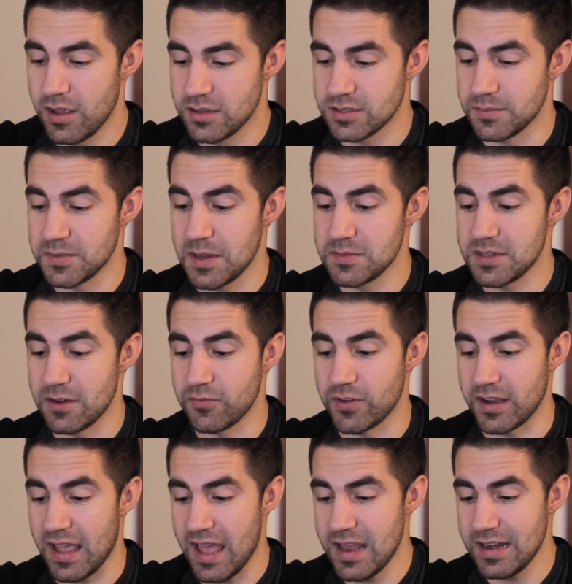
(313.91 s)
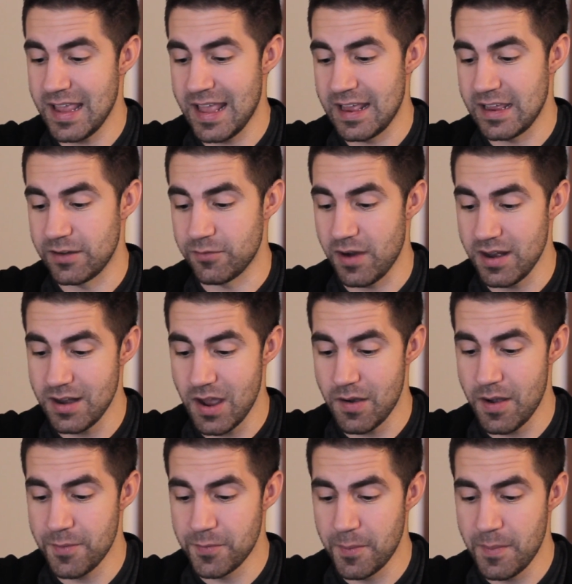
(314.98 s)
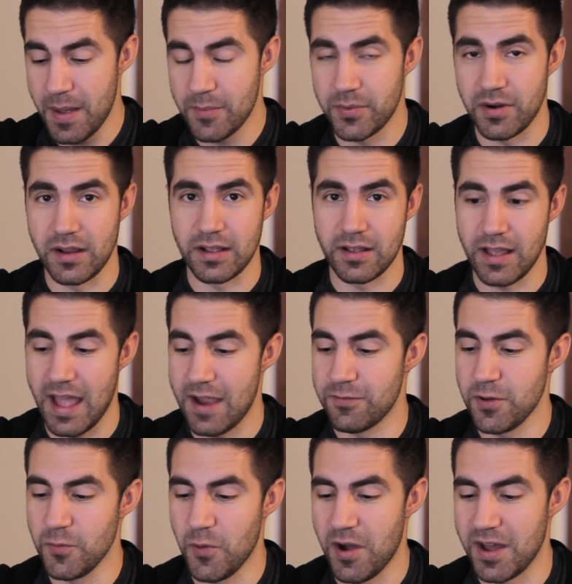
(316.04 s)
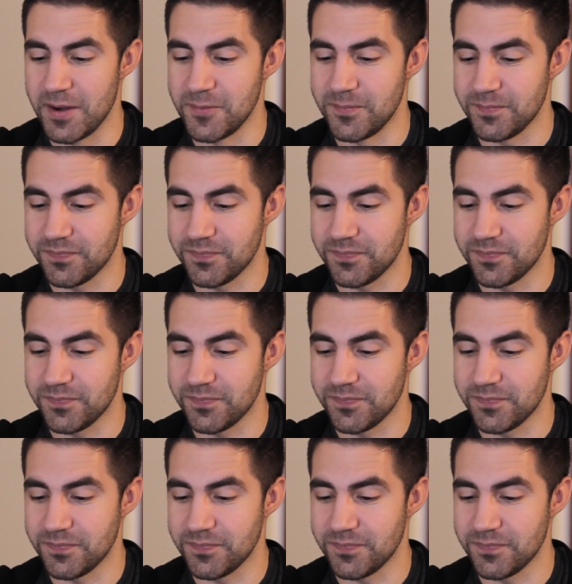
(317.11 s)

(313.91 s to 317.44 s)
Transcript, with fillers: Sometimes I forget, and right now I'm remembering every one.